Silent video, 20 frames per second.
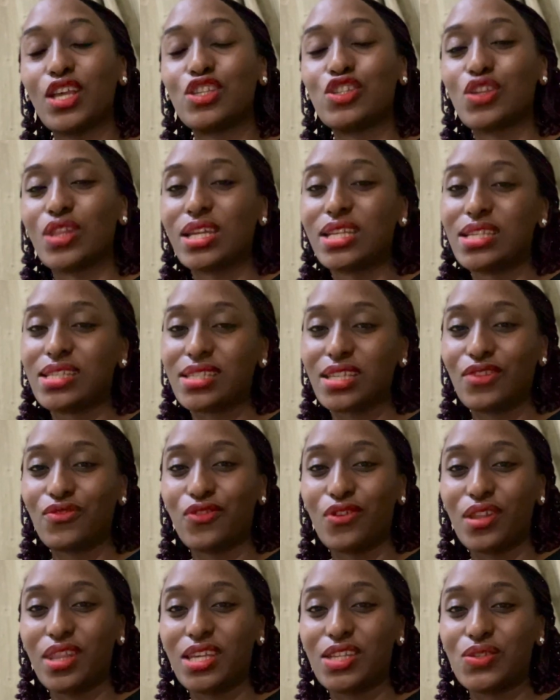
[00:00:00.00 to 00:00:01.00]
So that is it
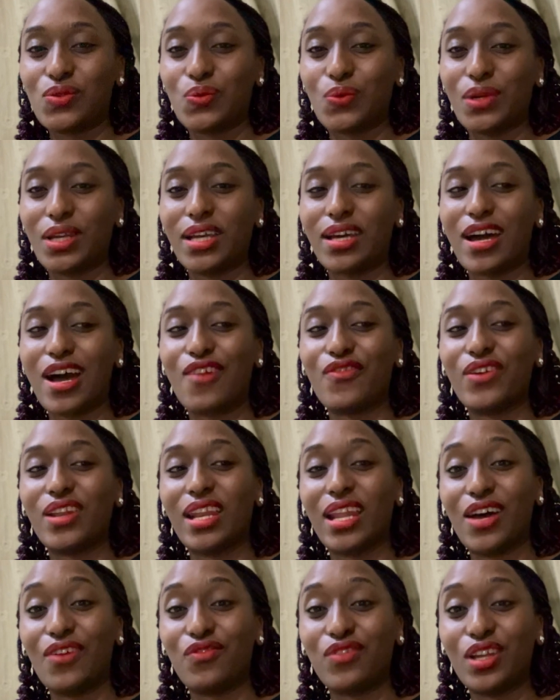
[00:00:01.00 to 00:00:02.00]
for this week. Have a
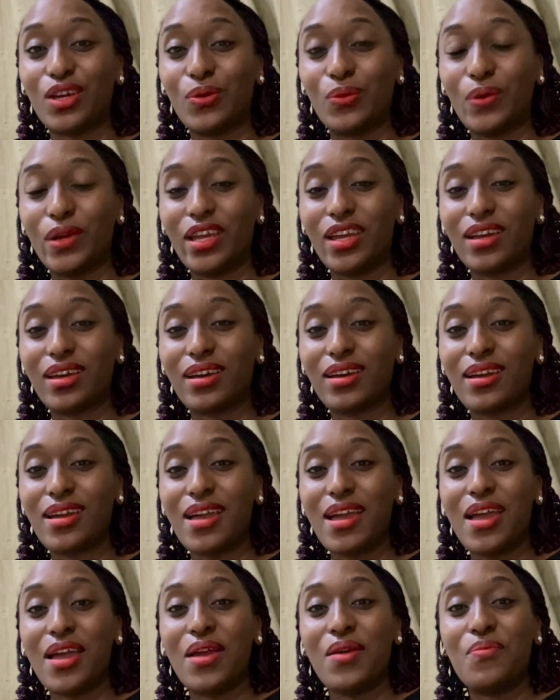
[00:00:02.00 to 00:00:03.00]
lovely week.
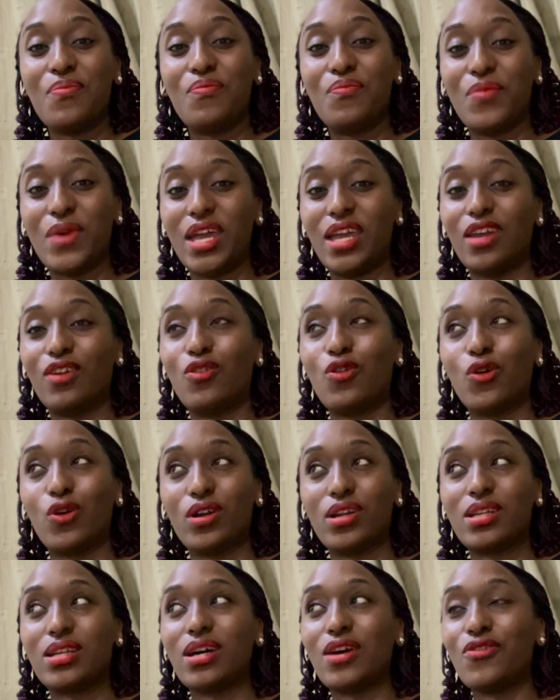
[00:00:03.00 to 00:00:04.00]
May
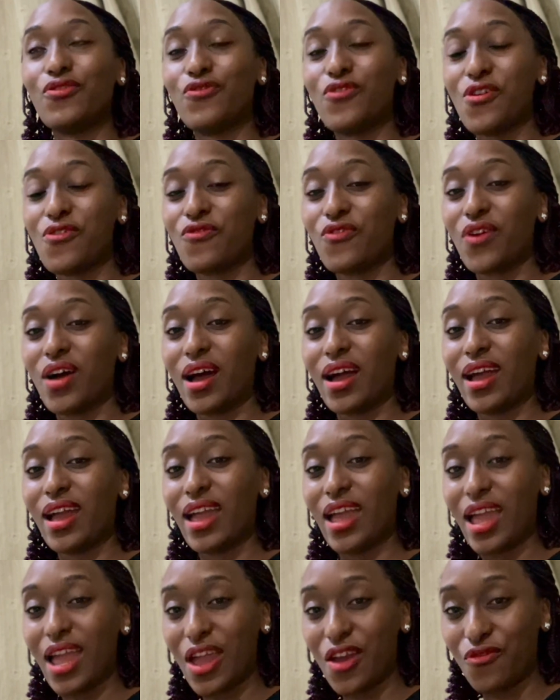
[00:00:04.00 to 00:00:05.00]
God favor
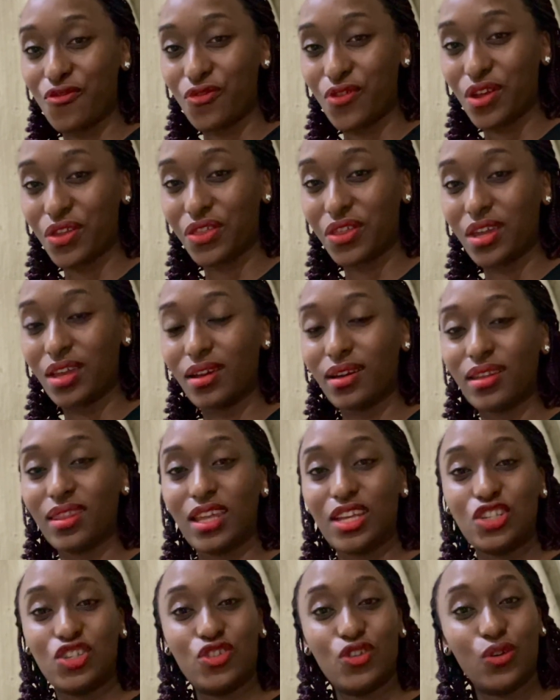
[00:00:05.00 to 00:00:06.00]
everything
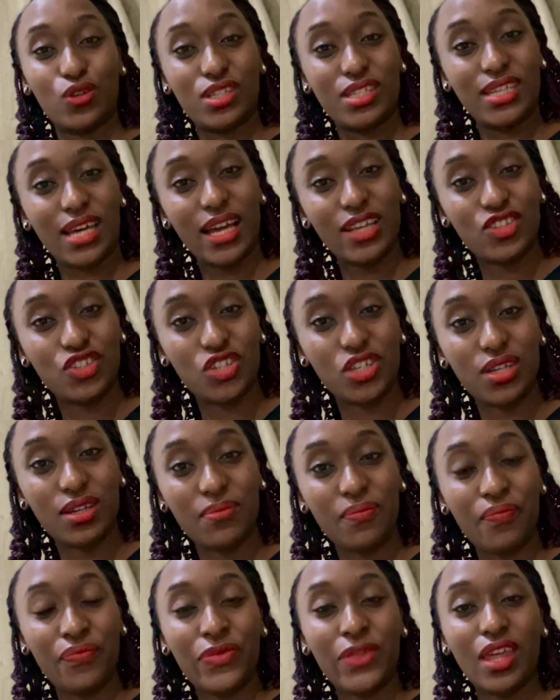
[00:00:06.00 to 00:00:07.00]
that you're
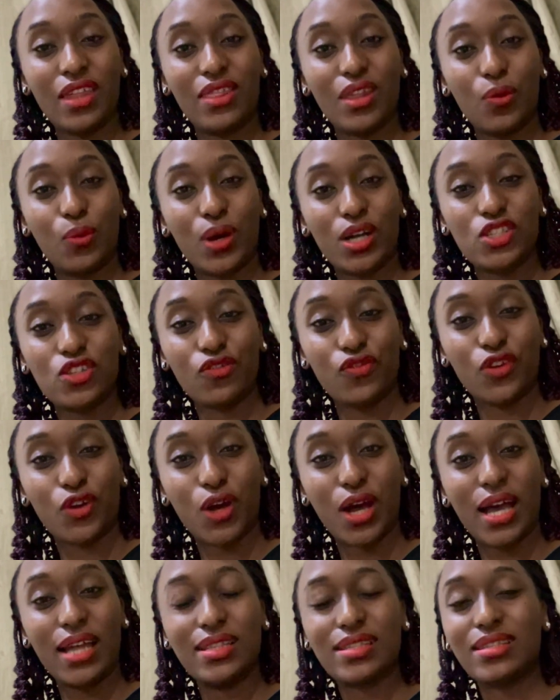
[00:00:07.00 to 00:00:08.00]
touching, the works of your
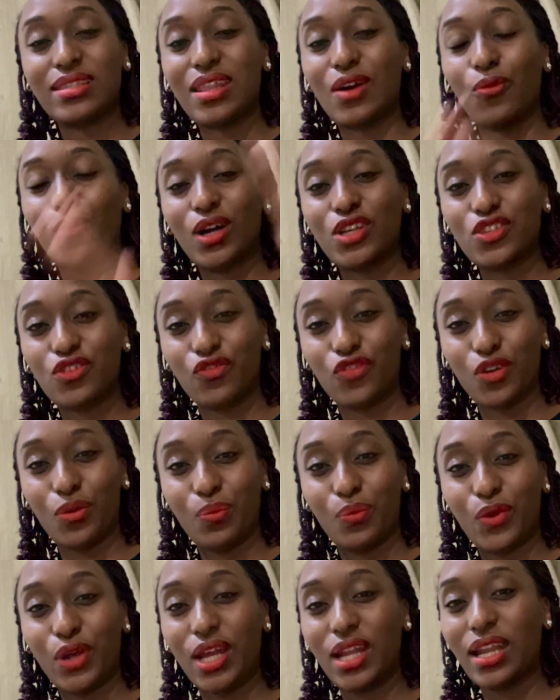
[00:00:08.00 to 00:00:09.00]
hands, the works of your
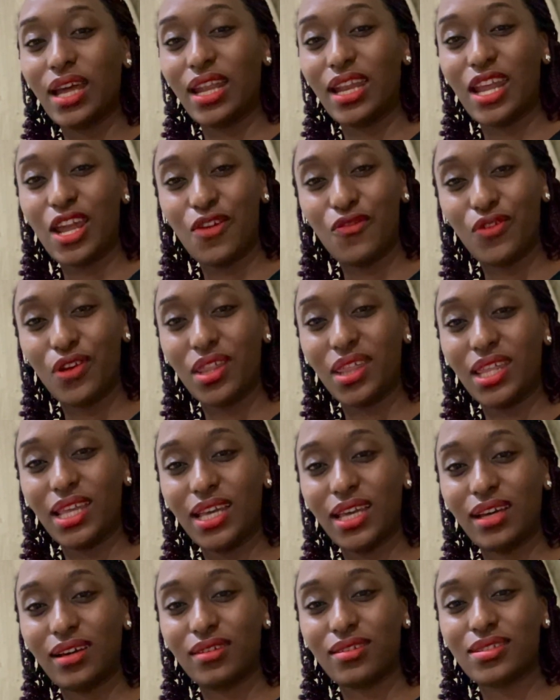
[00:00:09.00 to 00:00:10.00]
brain, and
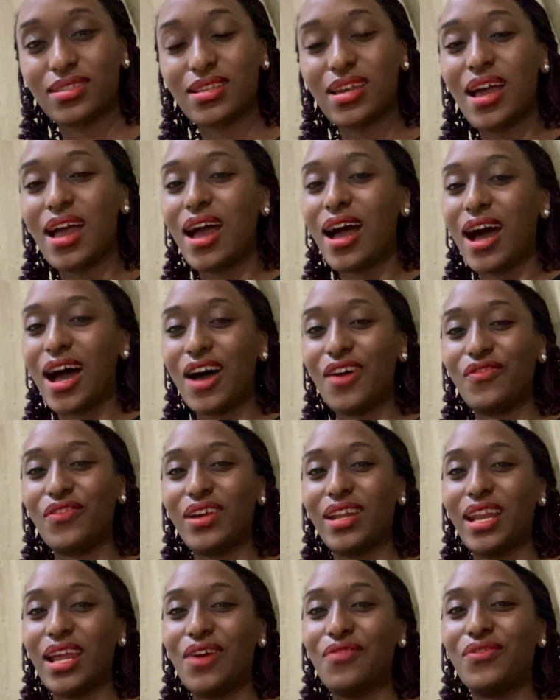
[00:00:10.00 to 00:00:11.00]
everything else. Have
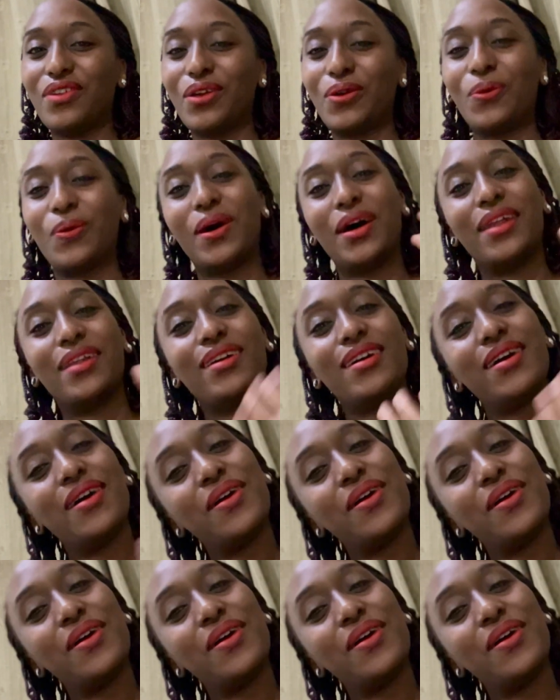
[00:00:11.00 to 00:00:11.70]
a lovely one.